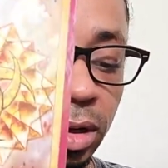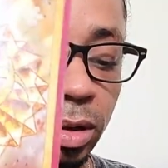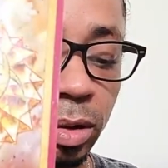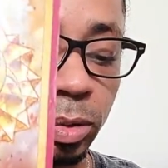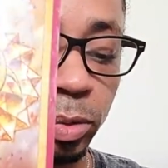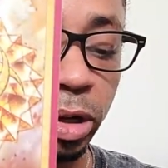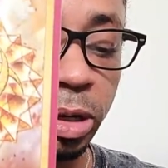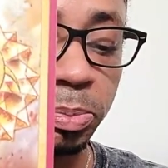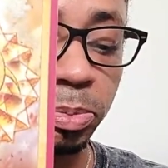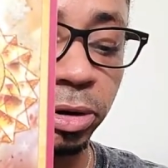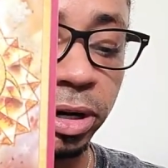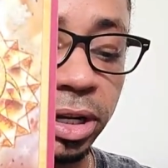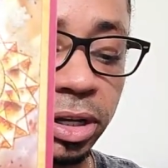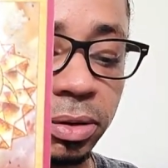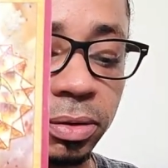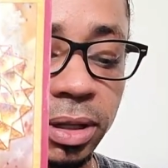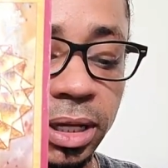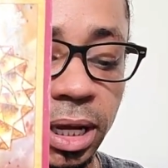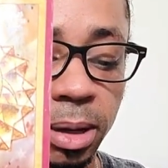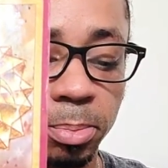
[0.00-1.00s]
We bring
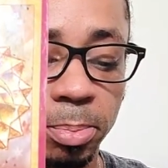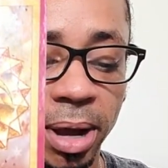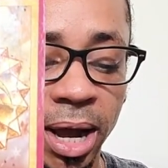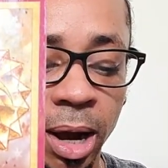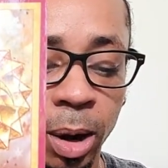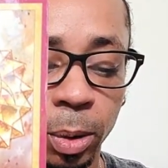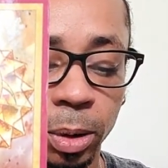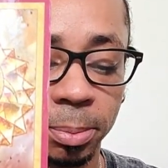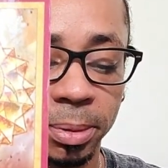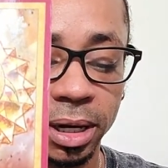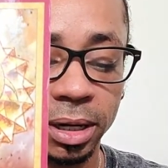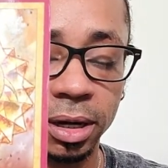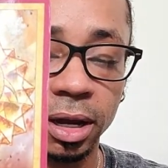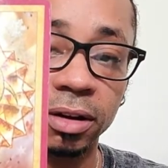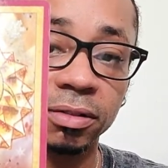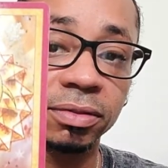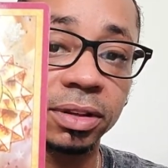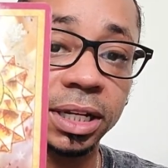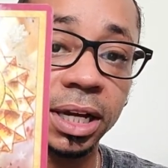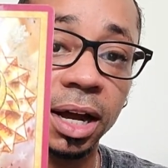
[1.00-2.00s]
you the empowerment
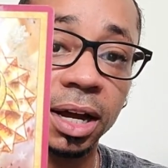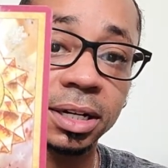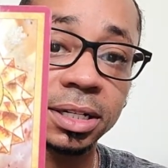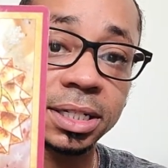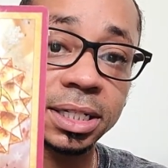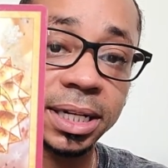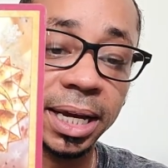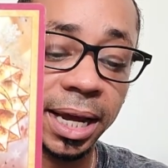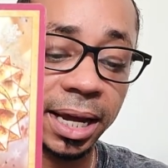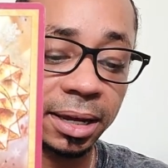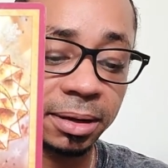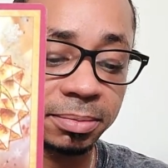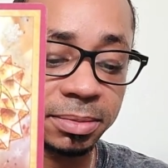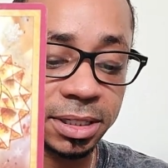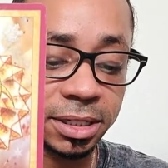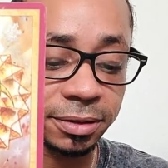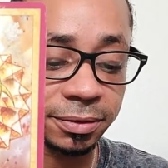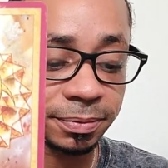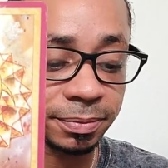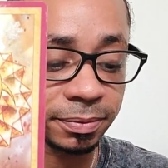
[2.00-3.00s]
of the untamed.